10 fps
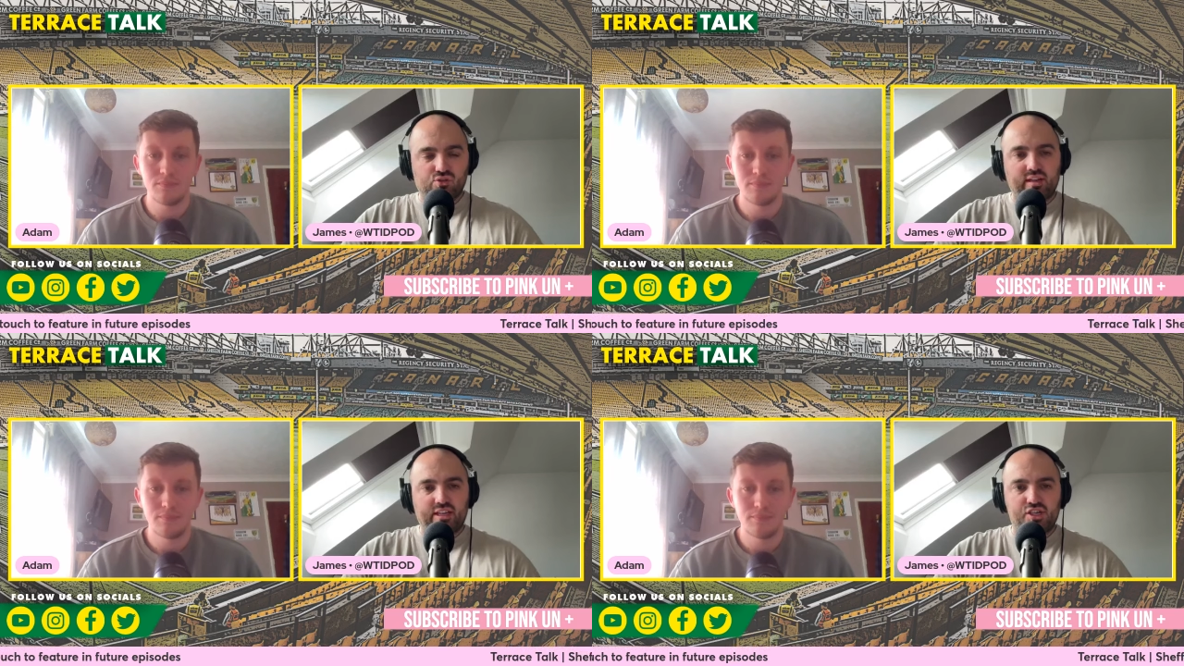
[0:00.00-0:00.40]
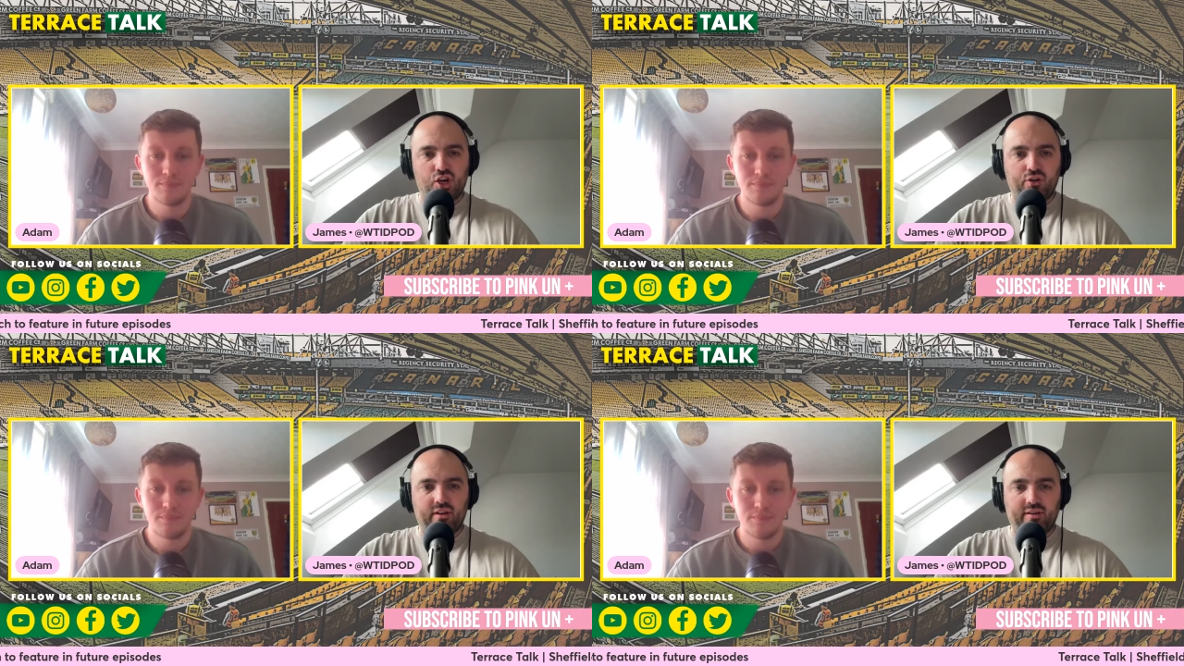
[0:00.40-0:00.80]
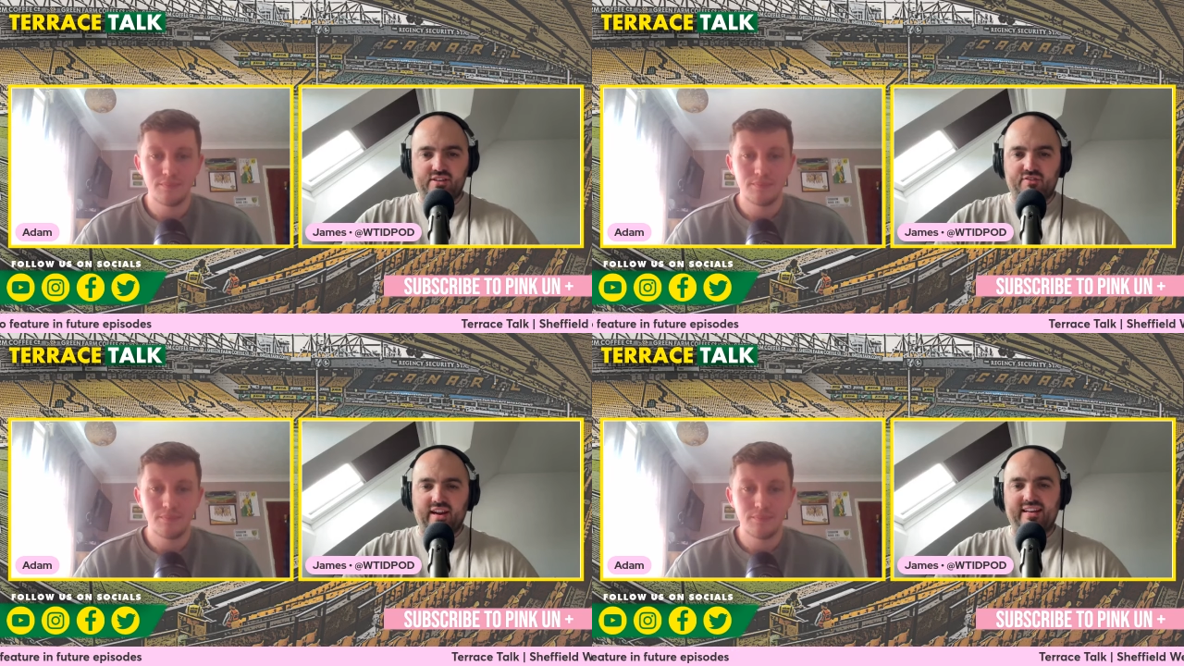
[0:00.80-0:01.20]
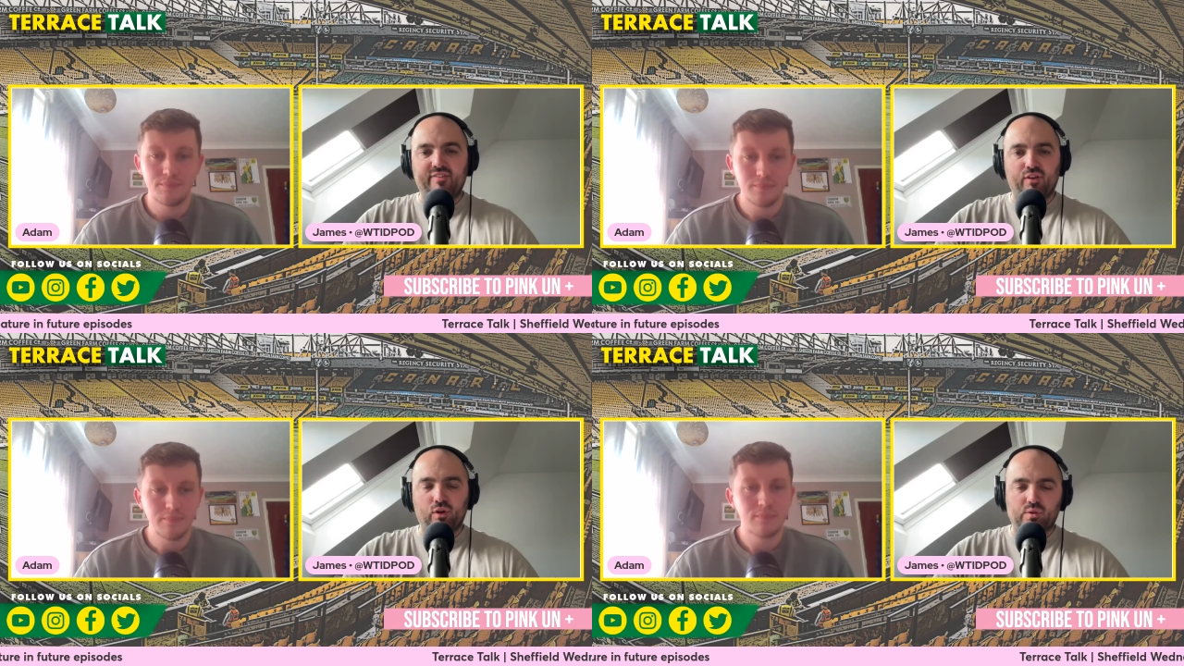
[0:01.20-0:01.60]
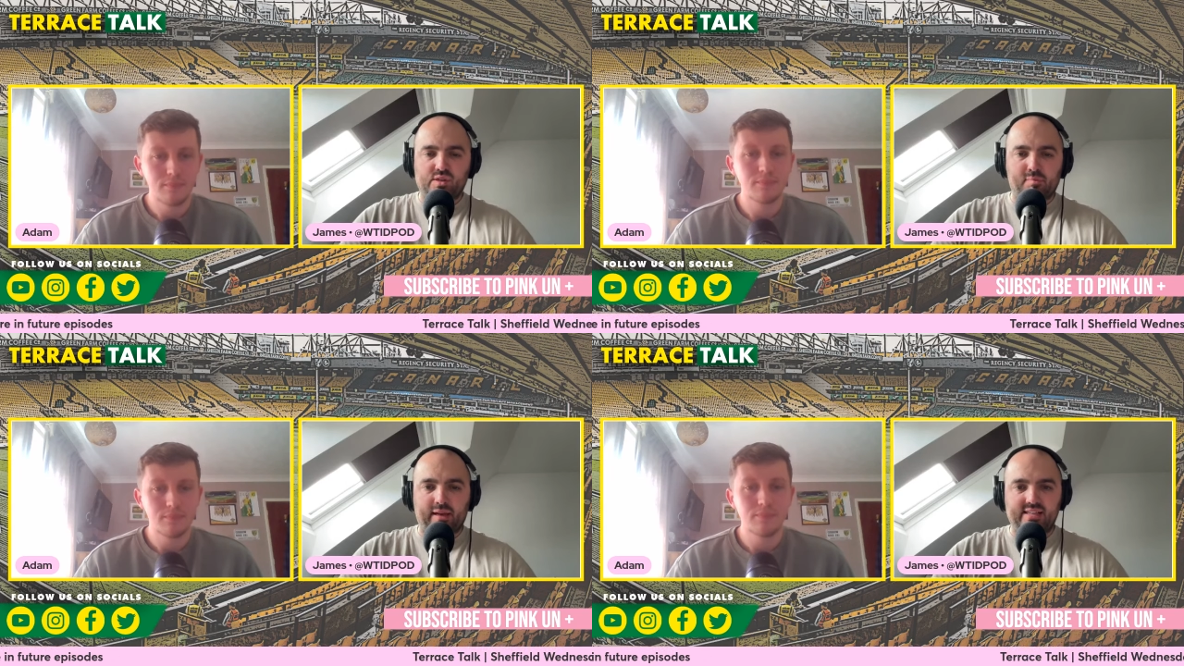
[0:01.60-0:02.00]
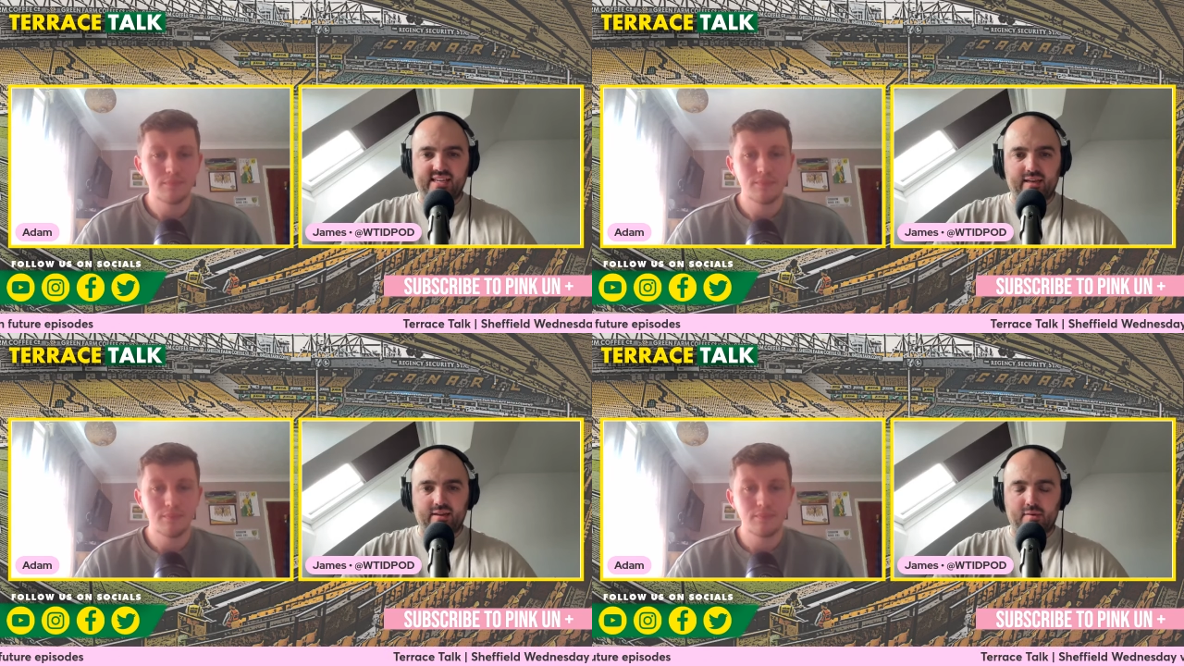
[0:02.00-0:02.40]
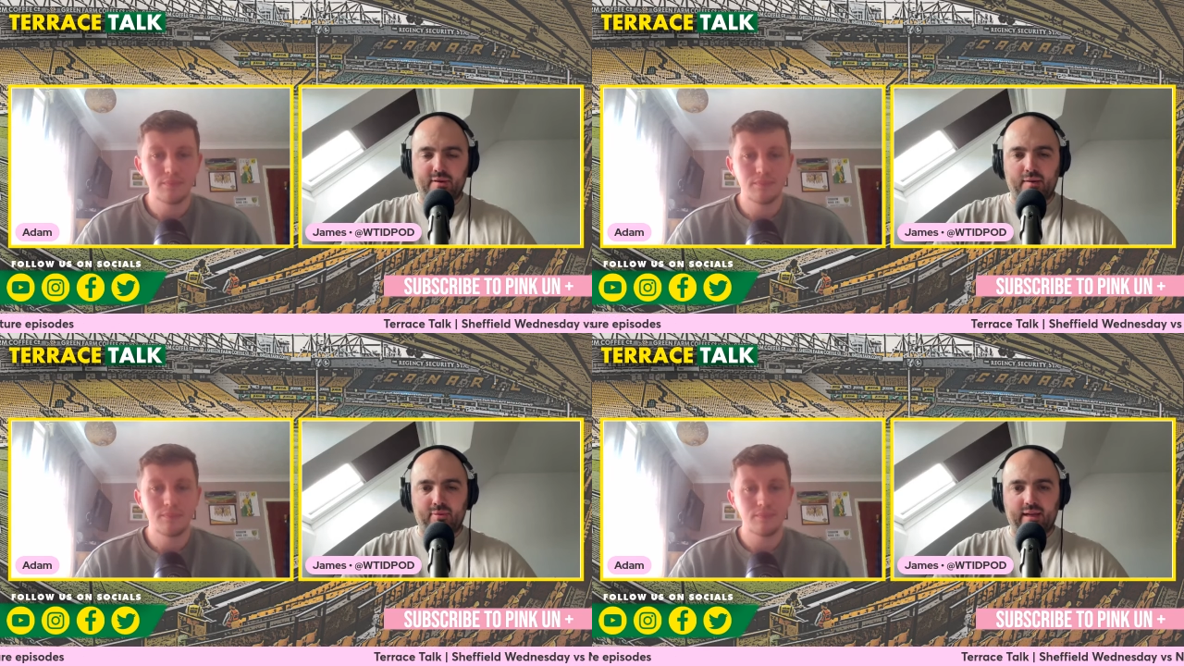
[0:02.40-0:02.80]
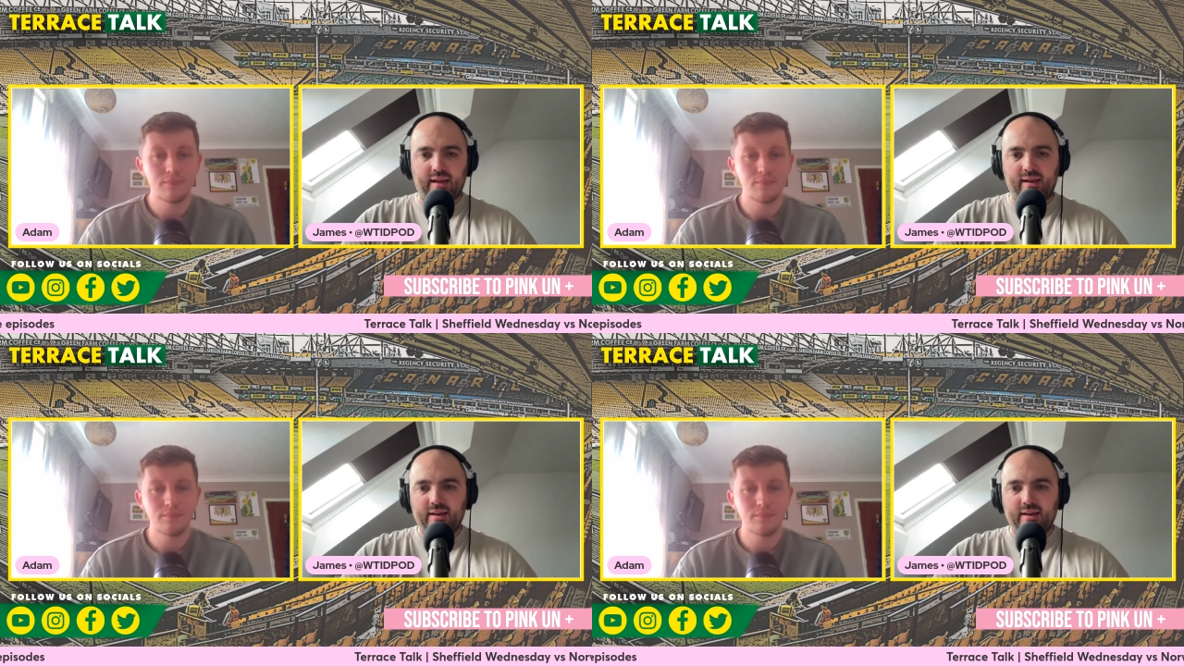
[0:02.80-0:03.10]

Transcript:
Speaker 1: really shone. It's very difficult to pick a player